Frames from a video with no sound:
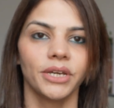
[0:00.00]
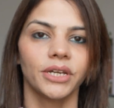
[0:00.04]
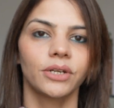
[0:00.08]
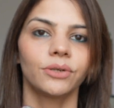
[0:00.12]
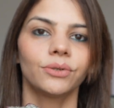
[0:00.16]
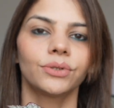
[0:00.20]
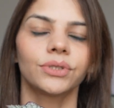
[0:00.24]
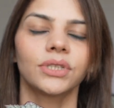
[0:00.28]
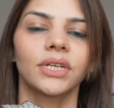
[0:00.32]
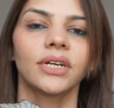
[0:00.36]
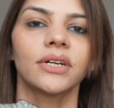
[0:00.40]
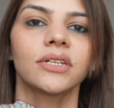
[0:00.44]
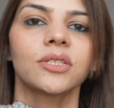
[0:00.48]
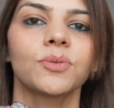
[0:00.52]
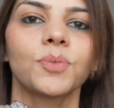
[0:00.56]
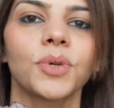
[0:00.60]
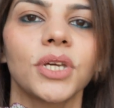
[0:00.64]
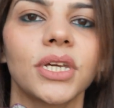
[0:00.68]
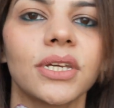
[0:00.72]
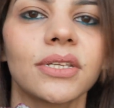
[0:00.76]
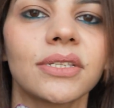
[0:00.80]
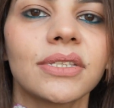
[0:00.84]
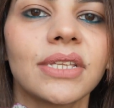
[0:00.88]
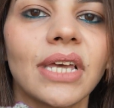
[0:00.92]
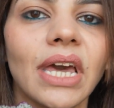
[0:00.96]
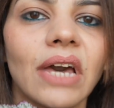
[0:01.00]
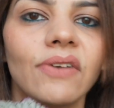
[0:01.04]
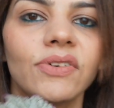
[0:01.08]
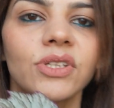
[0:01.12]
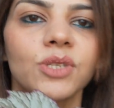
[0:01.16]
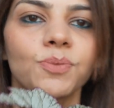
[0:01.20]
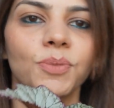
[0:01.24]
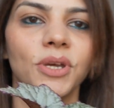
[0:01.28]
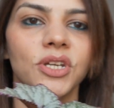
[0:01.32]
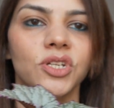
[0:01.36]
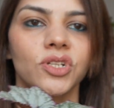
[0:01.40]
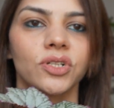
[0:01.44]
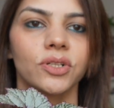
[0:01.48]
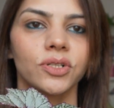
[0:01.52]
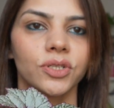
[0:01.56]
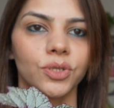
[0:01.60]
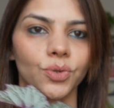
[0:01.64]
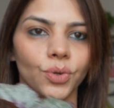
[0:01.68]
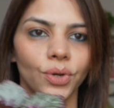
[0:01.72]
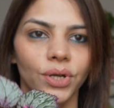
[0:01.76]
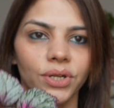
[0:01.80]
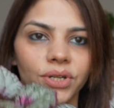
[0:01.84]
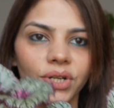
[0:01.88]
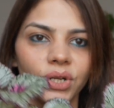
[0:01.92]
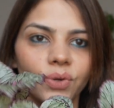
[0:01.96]
begonias because they have a special
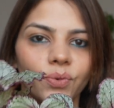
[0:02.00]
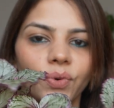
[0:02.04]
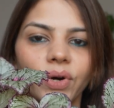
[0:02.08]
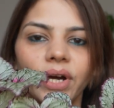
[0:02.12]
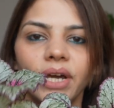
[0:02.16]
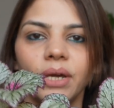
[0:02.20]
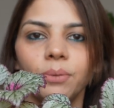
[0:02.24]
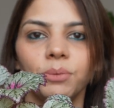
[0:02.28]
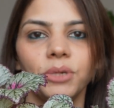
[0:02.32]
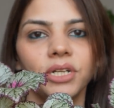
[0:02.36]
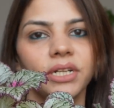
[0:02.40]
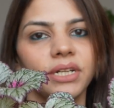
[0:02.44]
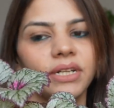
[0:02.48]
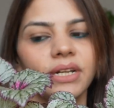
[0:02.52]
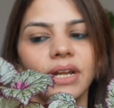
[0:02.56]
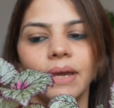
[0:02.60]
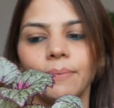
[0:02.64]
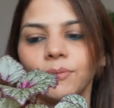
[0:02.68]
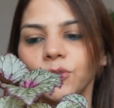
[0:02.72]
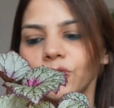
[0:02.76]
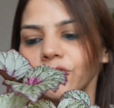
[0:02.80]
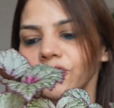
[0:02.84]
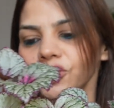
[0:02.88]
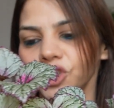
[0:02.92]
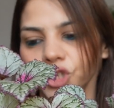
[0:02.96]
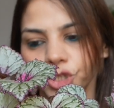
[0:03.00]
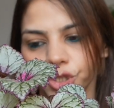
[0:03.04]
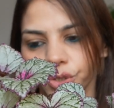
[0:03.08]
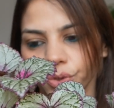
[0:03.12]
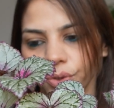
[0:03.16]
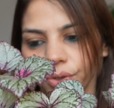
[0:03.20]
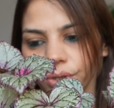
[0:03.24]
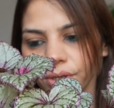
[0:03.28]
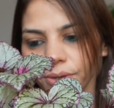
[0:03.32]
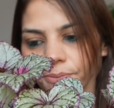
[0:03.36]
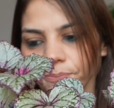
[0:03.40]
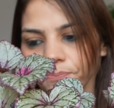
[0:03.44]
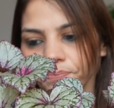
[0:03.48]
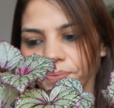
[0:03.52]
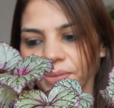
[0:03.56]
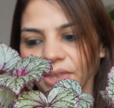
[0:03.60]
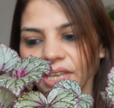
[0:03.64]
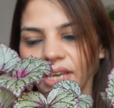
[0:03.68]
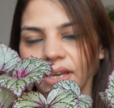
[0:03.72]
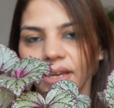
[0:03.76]
soil requirement and I'm not sure.